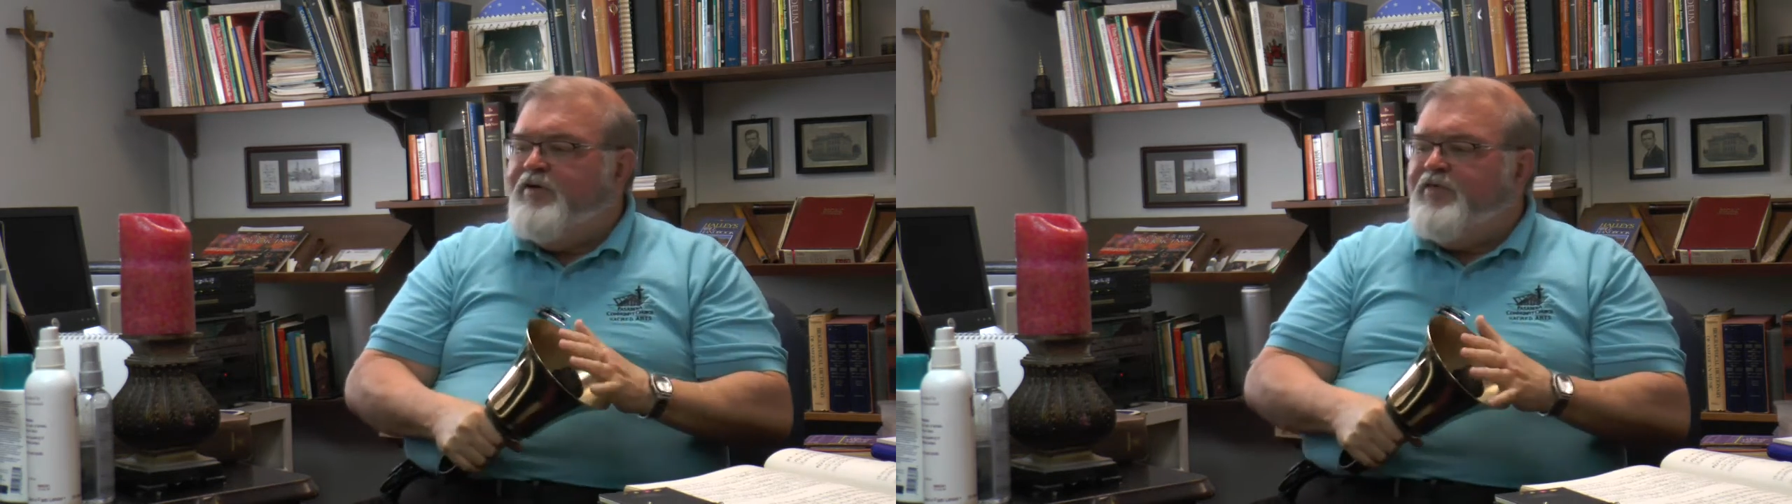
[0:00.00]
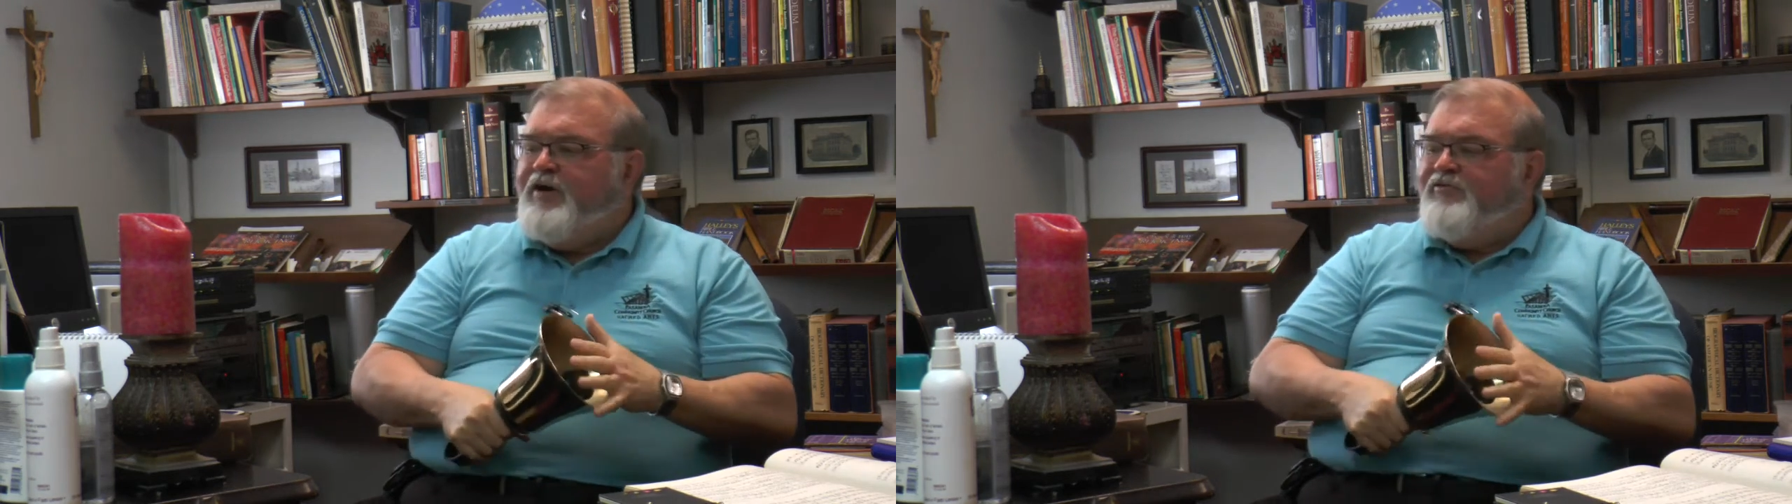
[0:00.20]

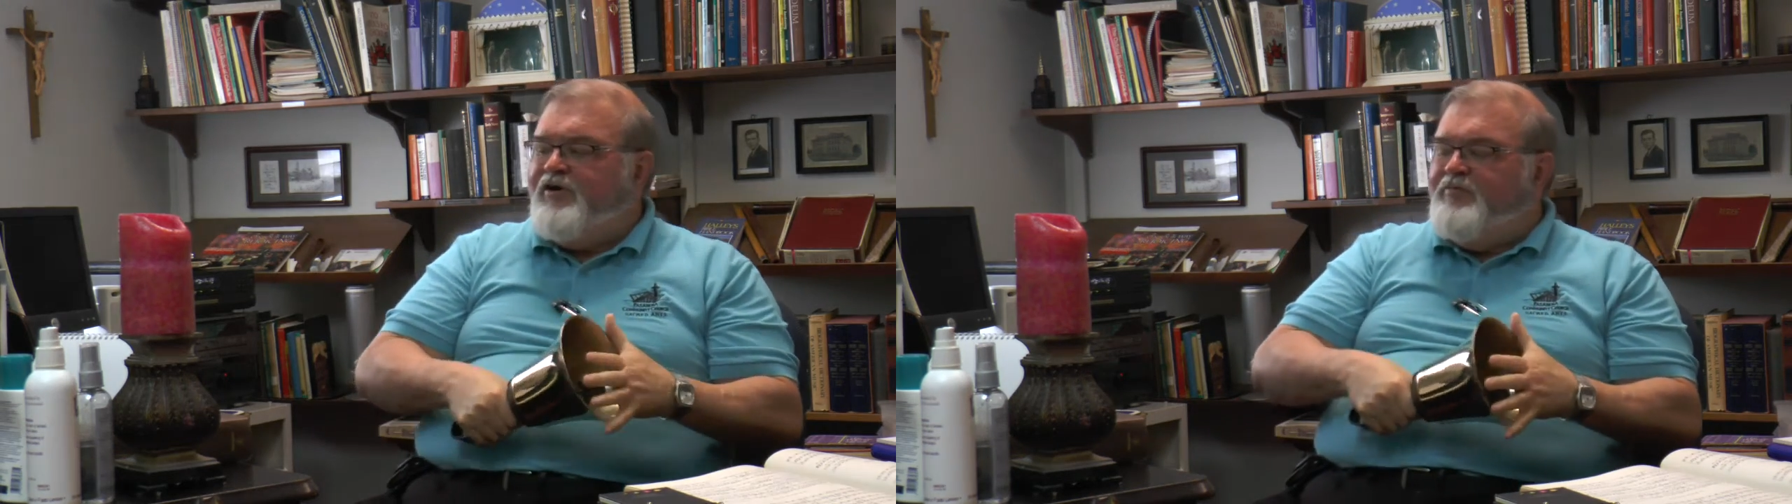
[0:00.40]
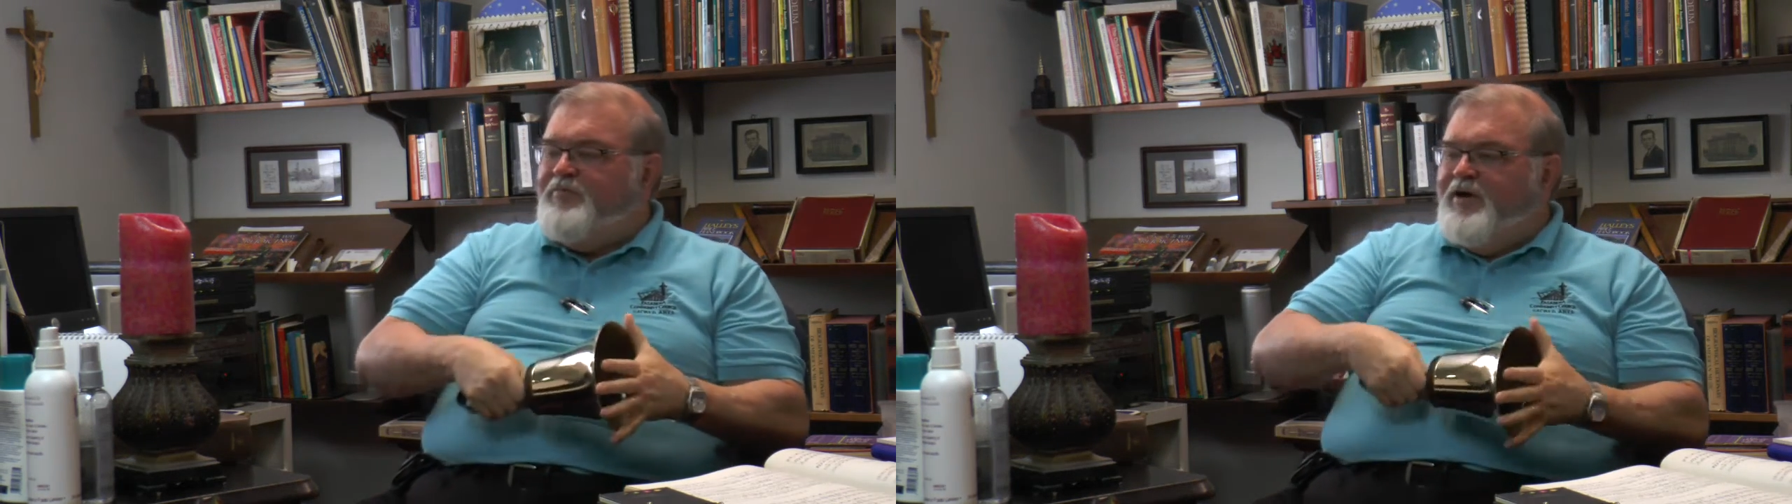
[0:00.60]
we think
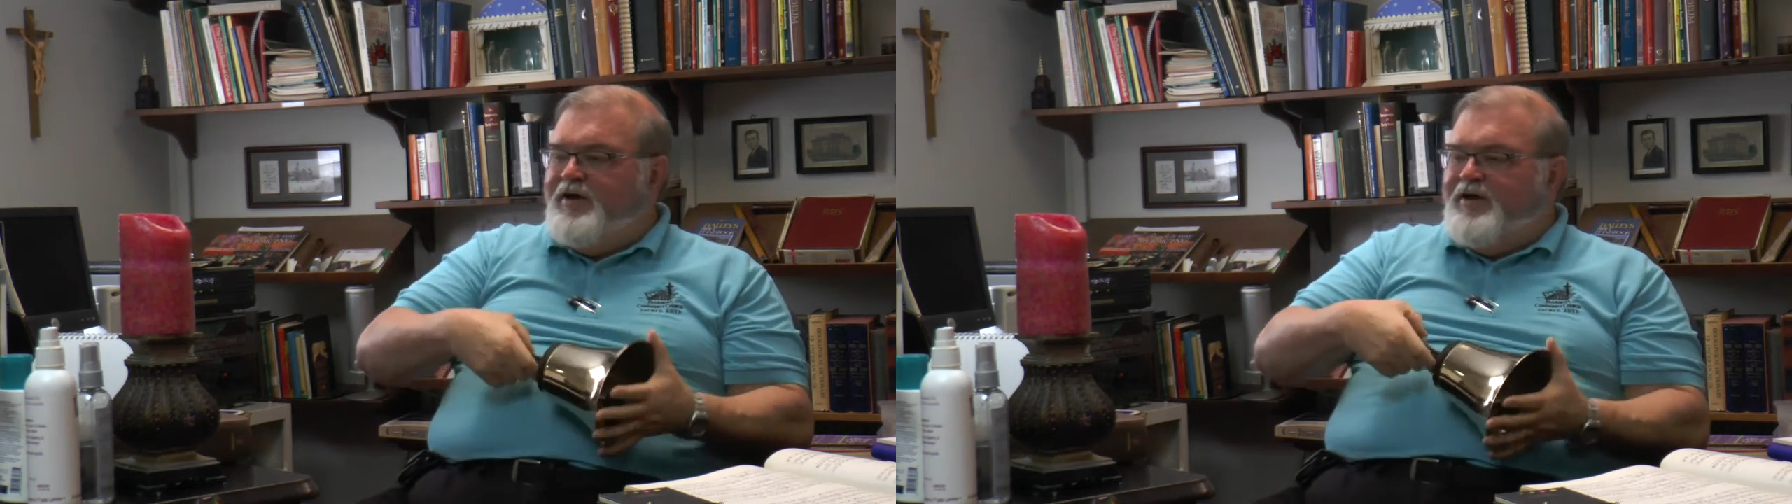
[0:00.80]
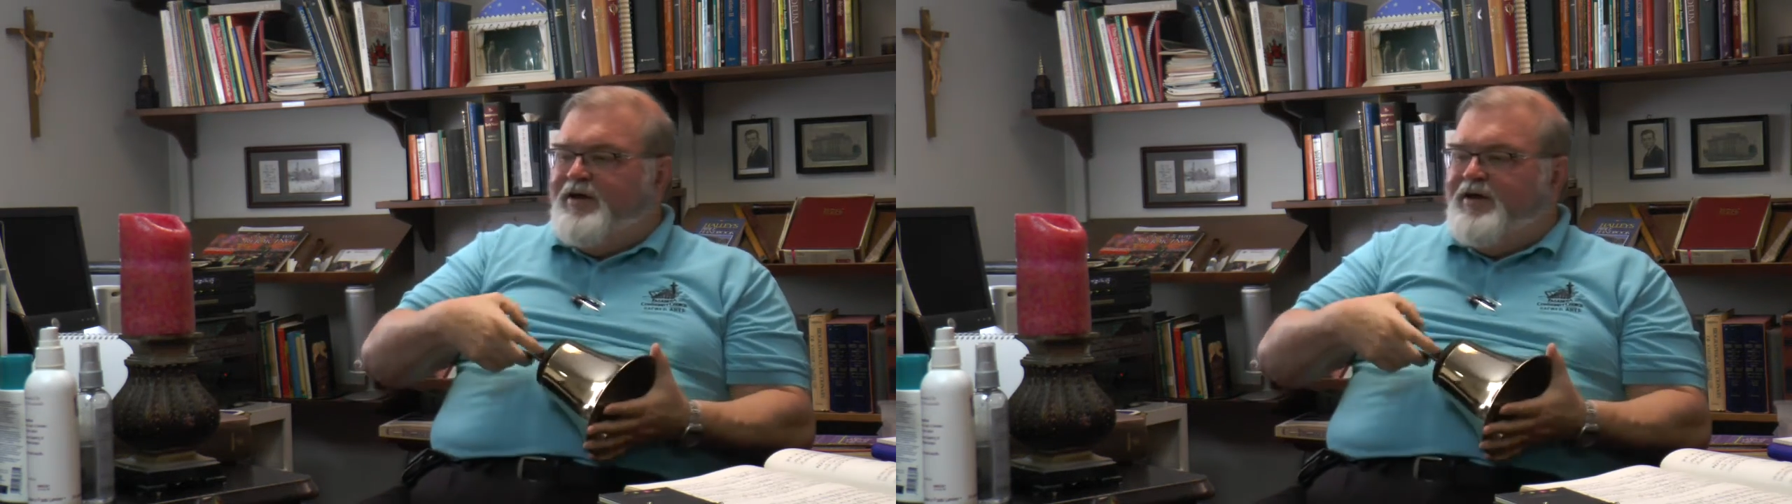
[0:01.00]
some